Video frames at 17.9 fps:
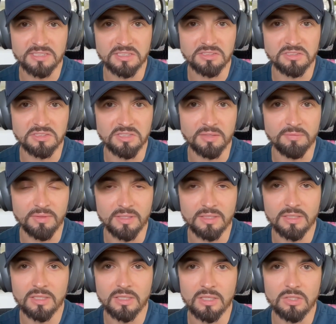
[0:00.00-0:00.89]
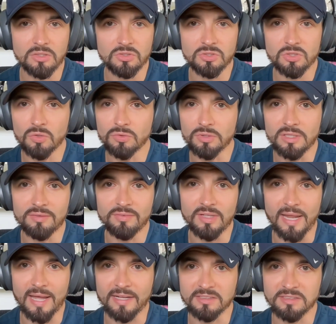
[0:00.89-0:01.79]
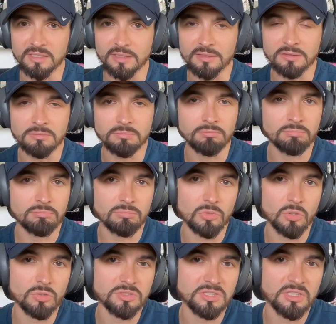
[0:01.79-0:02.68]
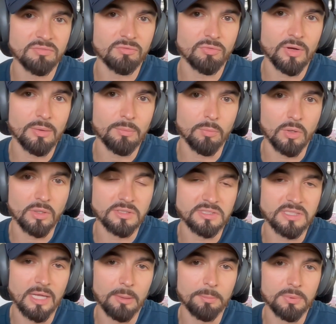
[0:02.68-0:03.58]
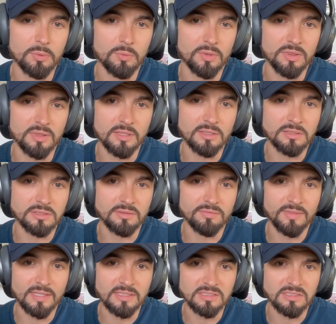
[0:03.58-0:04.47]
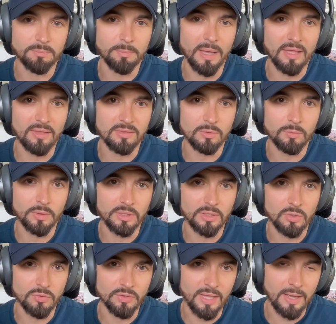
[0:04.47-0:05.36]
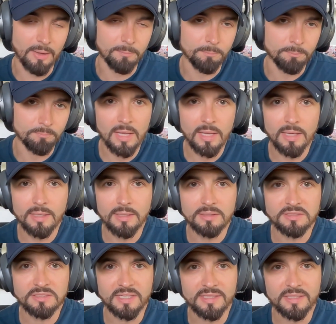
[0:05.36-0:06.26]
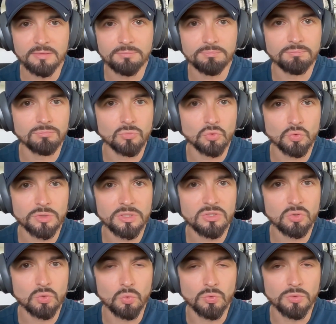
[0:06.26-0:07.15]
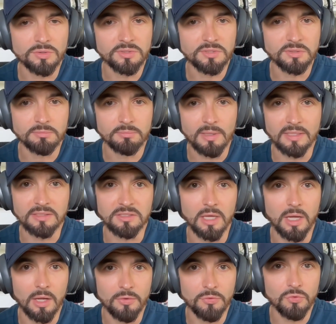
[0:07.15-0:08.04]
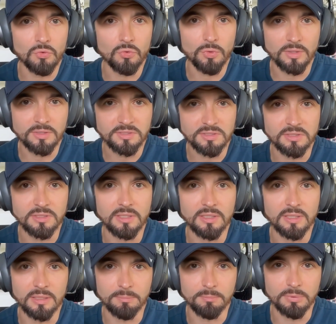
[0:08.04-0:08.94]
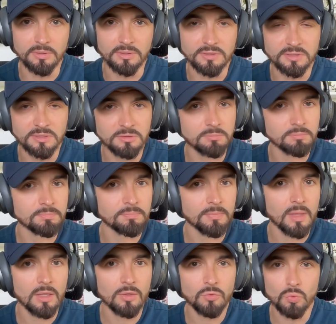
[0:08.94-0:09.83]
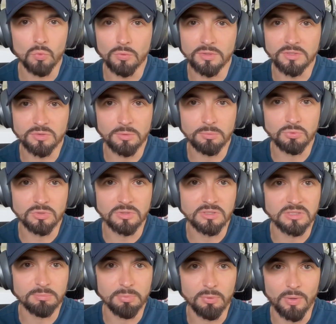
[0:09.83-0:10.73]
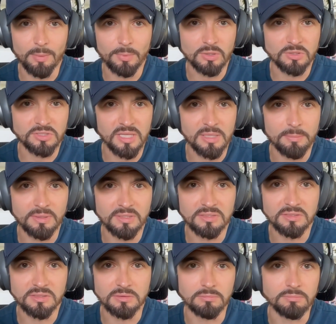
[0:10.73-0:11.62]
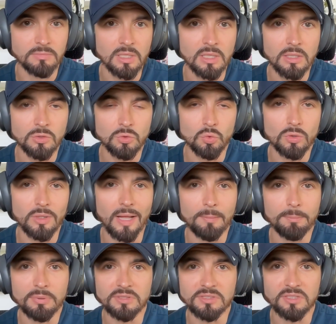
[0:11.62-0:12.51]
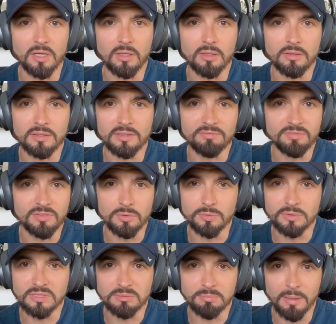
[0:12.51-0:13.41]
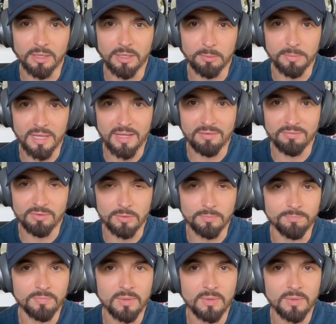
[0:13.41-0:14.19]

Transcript: to something, don't give it access. There are some frameworks to help you with this, if that's the path you want to go down. Second, treat tools as untrusted inputs. Tool descriptions, parameter schemas, and tool outputs all influence model behavior.